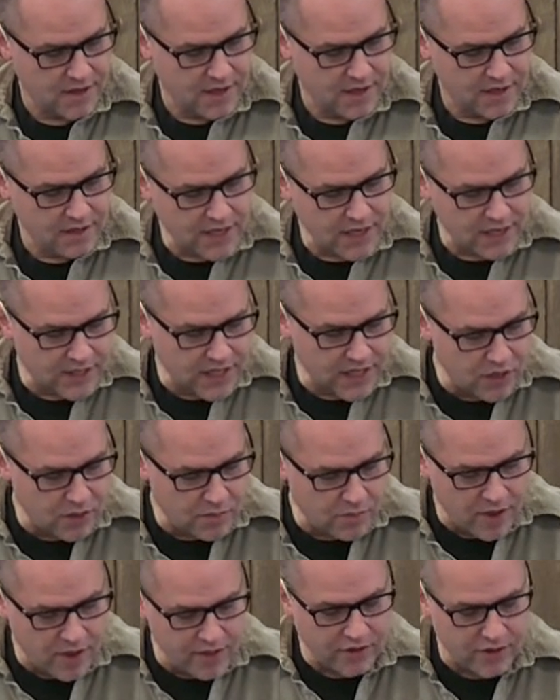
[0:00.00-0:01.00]
says, then the
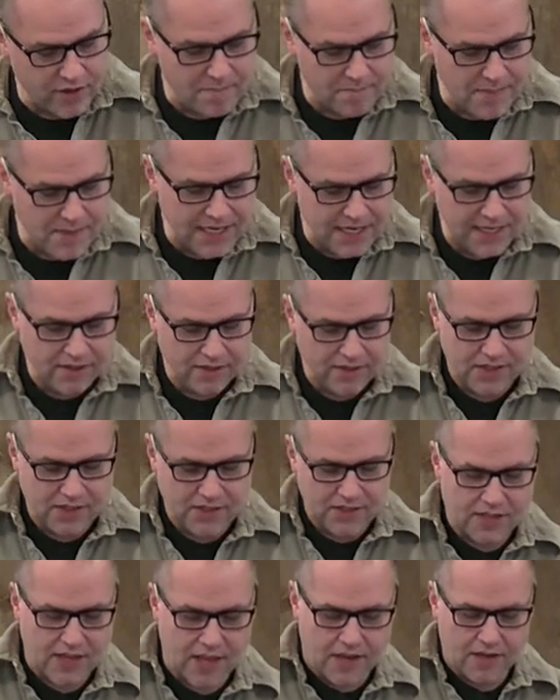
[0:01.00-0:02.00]
brethren immediately
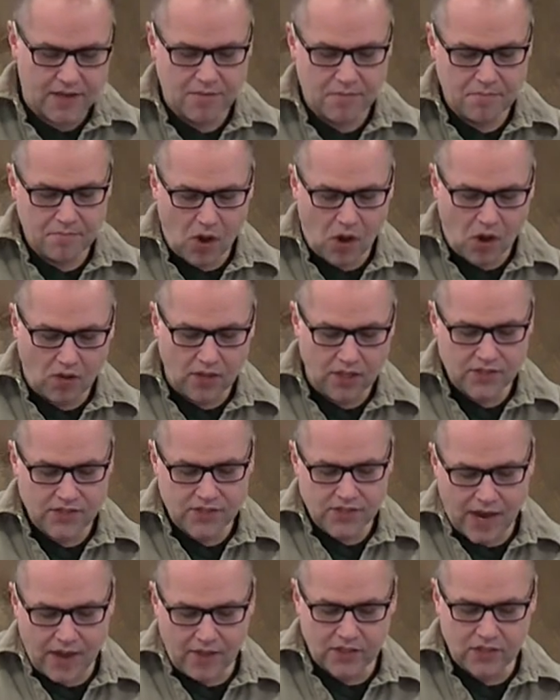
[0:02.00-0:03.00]
sent Paul and
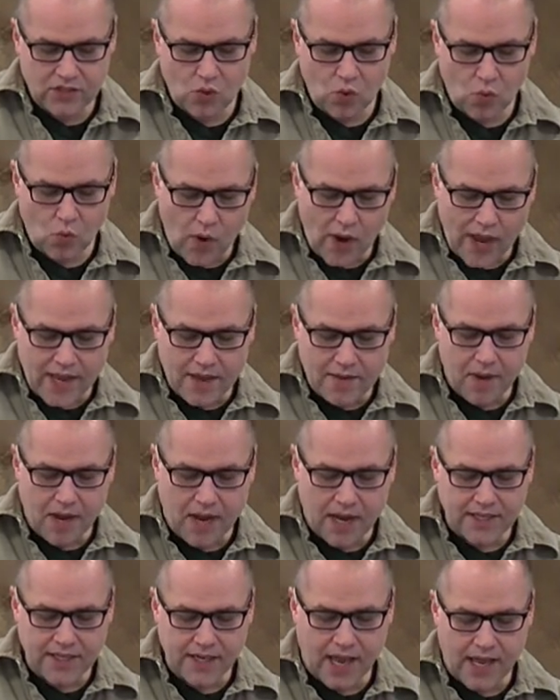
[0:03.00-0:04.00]
Silas away
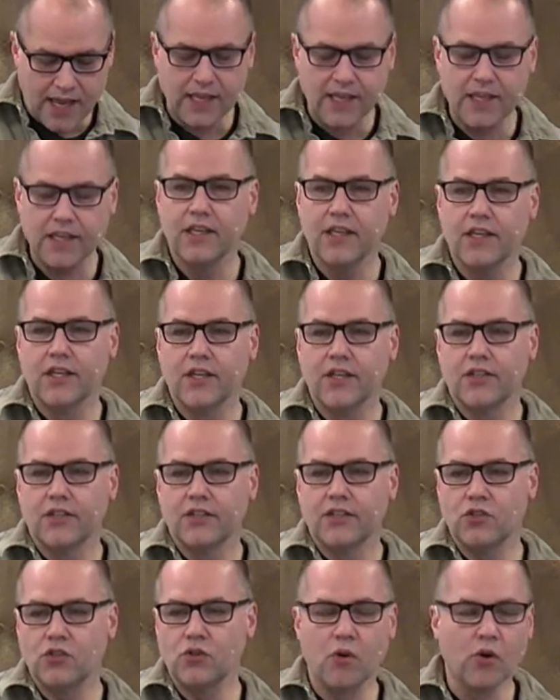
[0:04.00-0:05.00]
by night
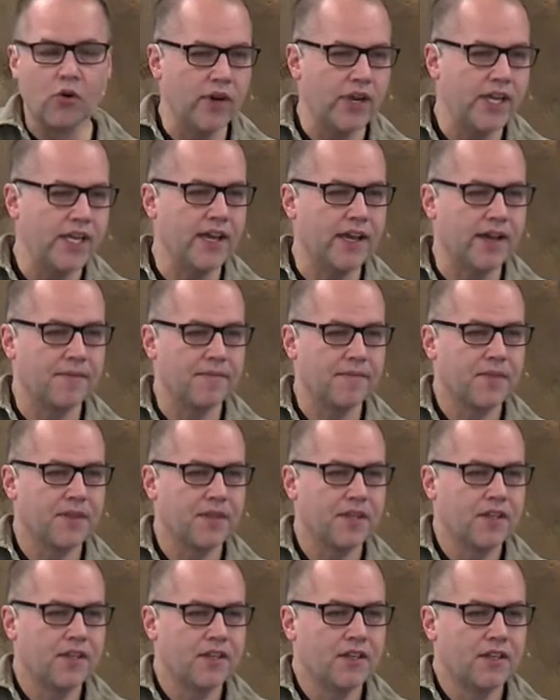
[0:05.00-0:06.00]
to Berea.
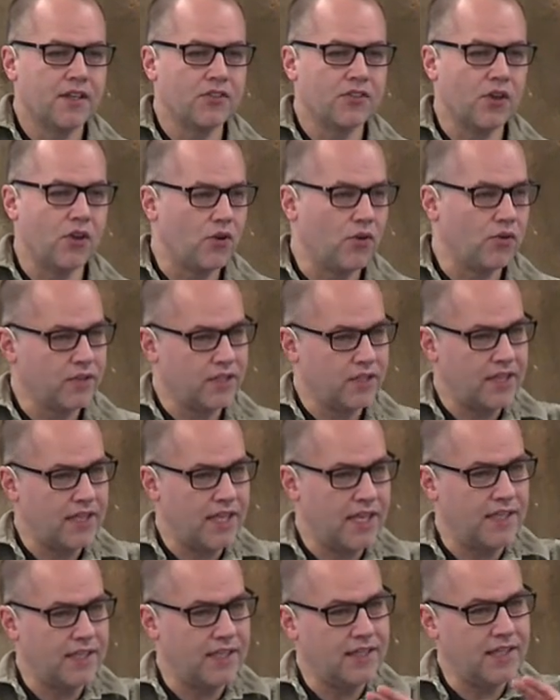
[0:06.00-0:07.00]
So
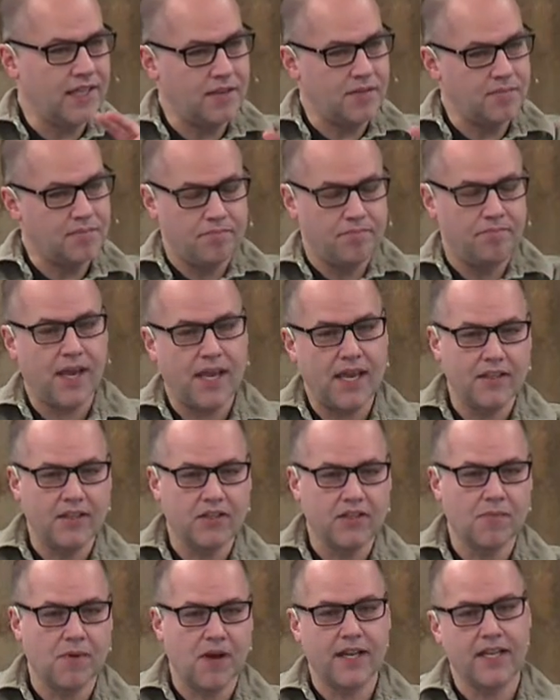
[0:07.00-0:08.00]
they pay
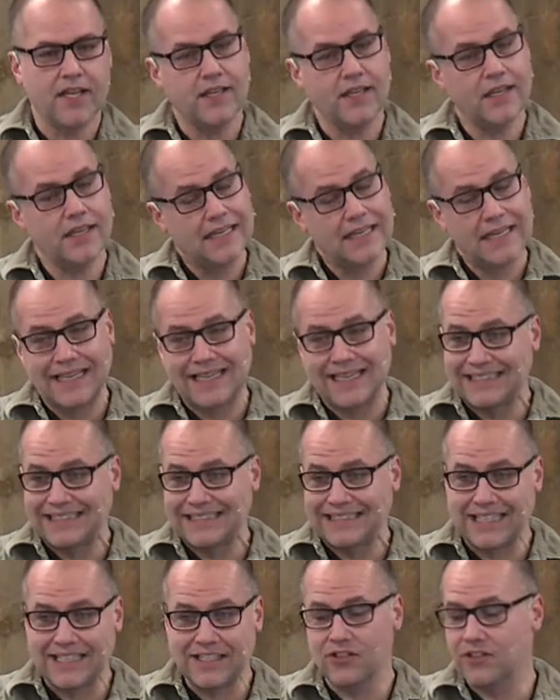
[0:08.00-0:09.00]
this money.
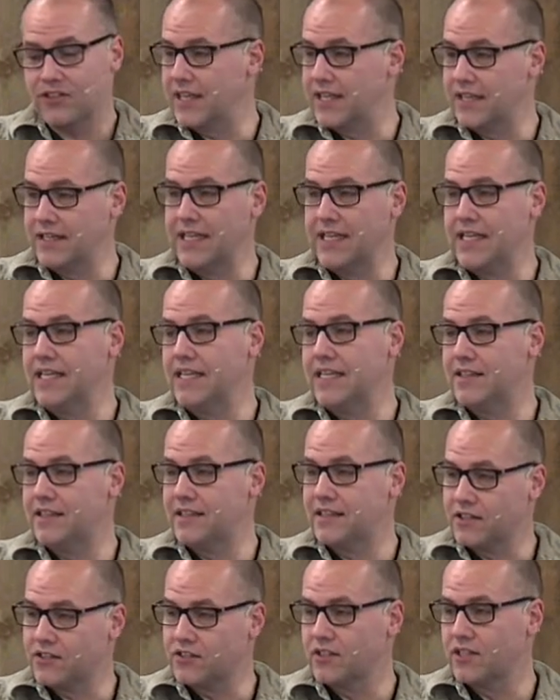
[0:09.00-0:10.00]
Things are getting heated.
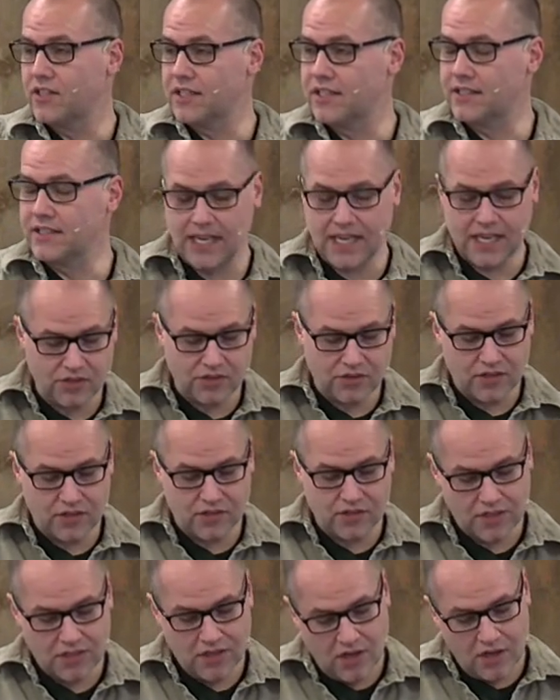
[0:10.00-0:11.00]
Things are getting
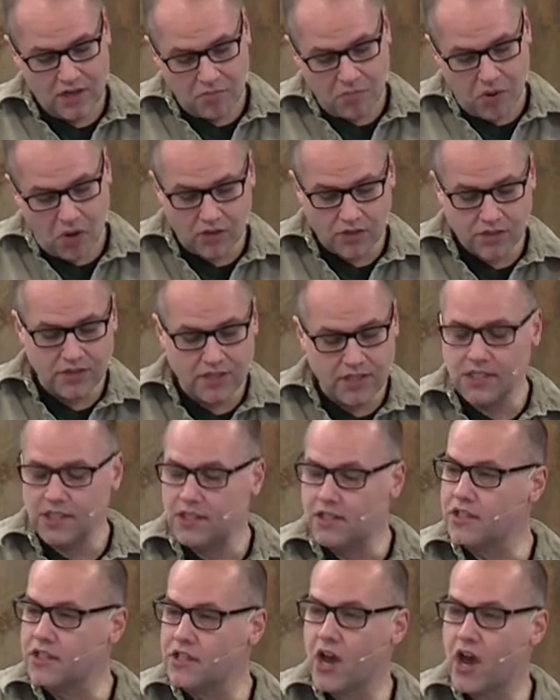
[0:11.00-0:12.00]
dangerous. Paul, you need
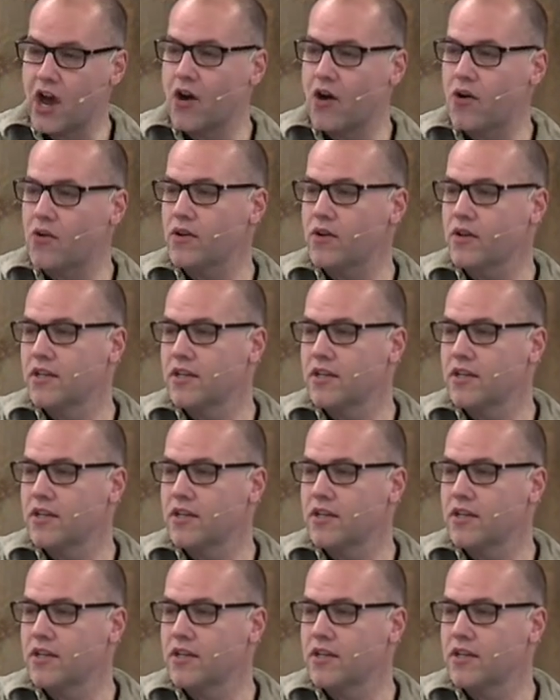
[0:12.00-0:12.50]
to go.